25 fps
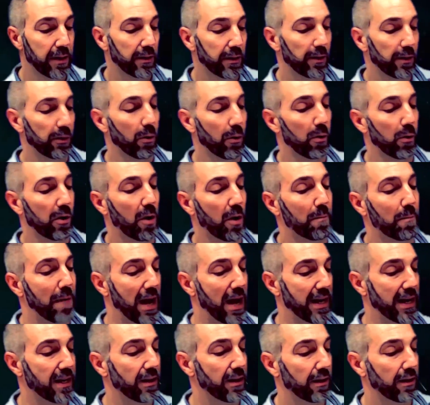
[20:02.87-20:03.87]
The Lord
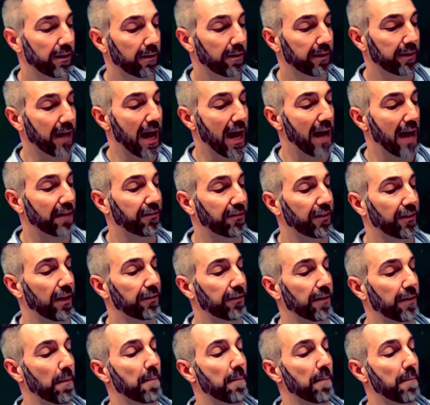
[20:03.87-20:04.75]
Almighty God says,